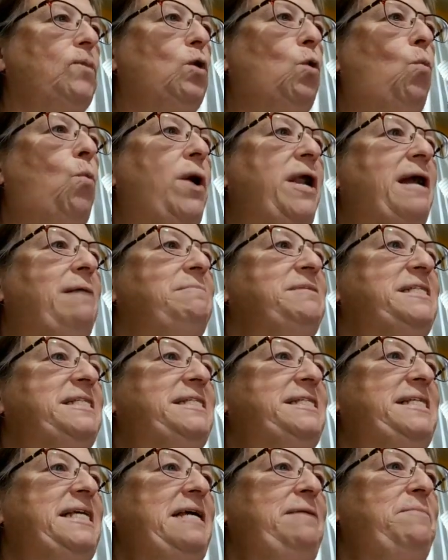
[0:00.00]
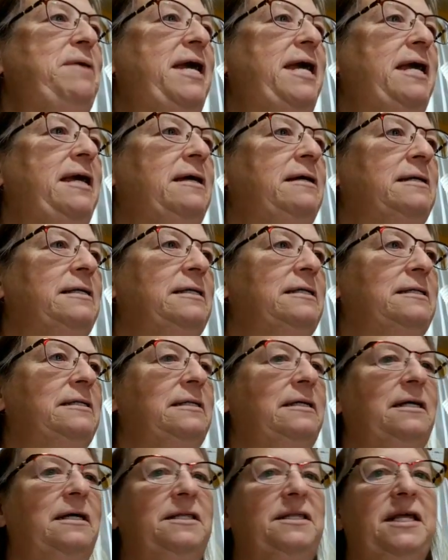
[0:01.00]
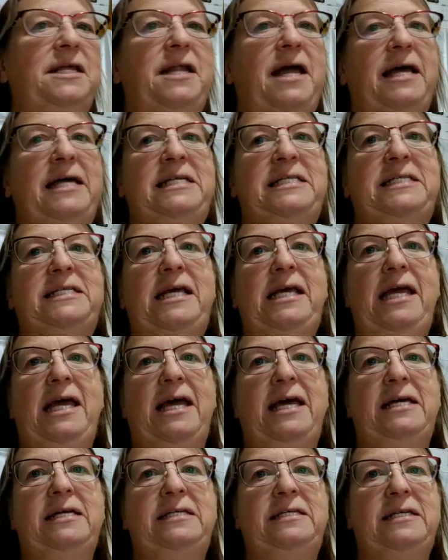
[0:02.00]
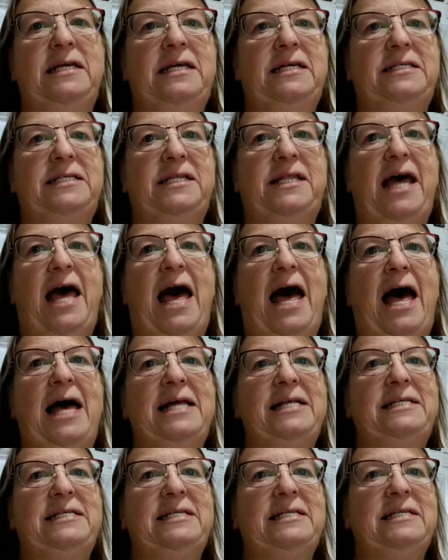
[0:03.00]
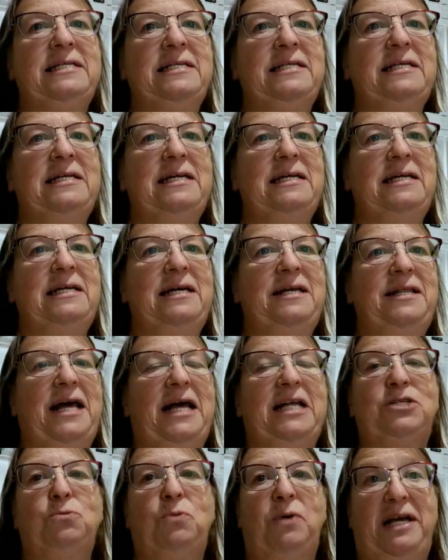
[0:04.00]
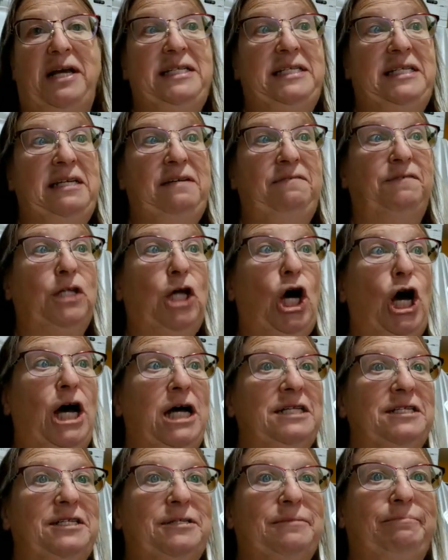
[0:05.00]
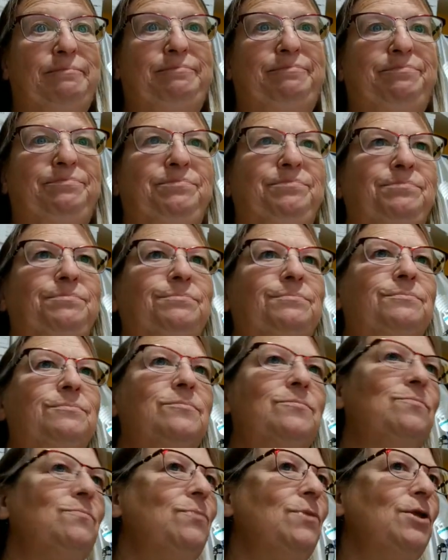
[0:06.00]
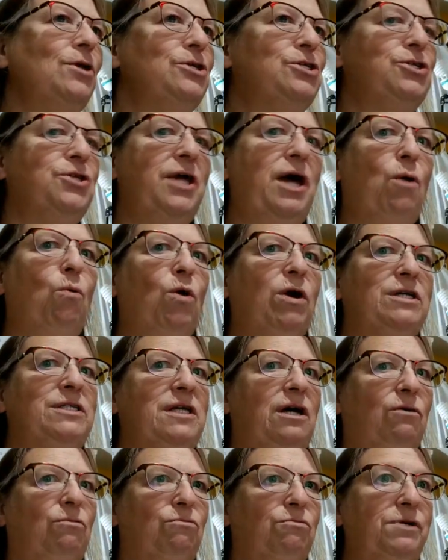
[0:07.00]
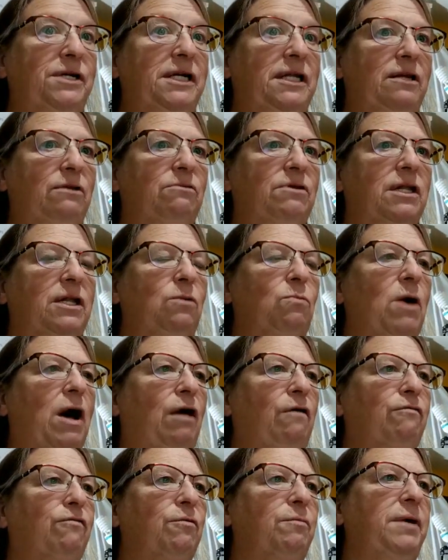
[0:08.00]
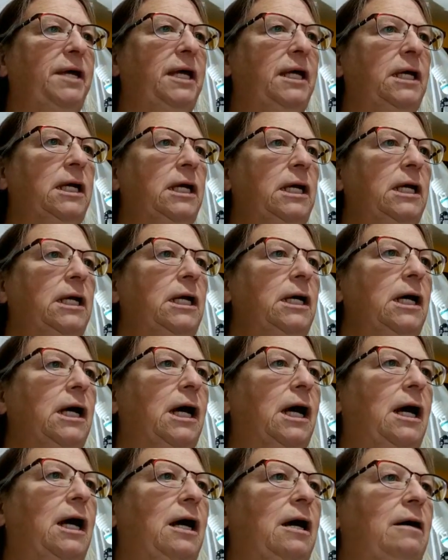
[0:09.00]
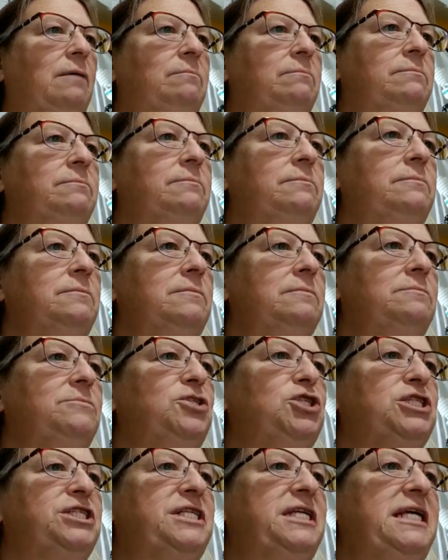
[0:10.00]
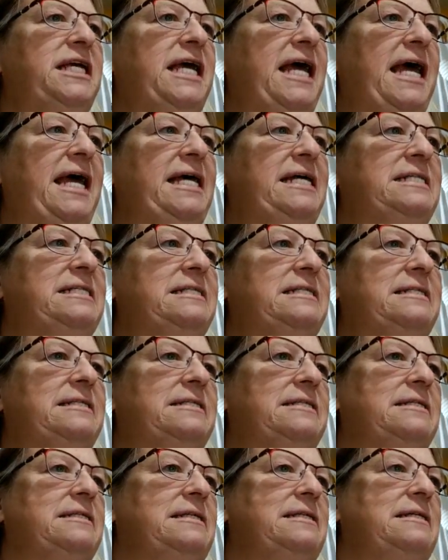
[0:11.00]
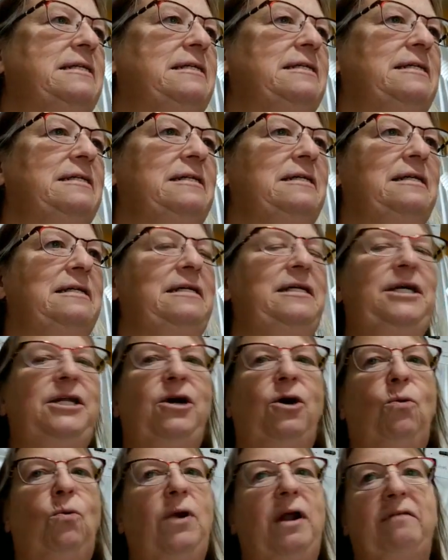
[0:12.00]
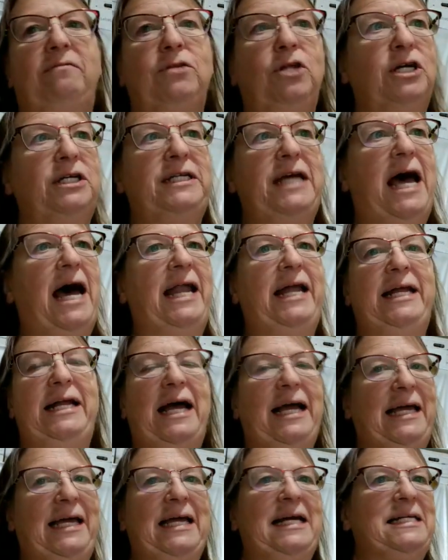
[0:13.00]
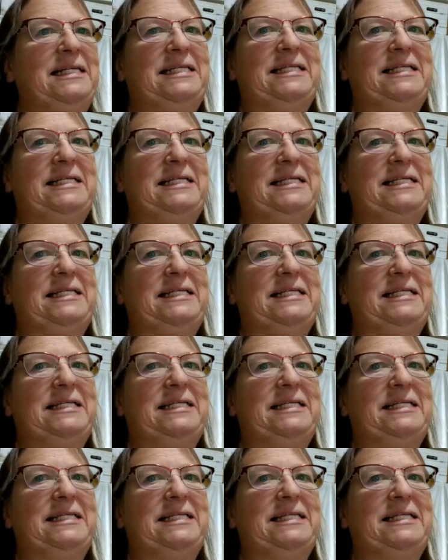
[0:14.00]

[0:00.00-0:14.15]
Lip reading: when I'm steaming, the nice thing is that that's when I see flaws. So that works out really, really well for me. Just in case, when I've looked at it, I can't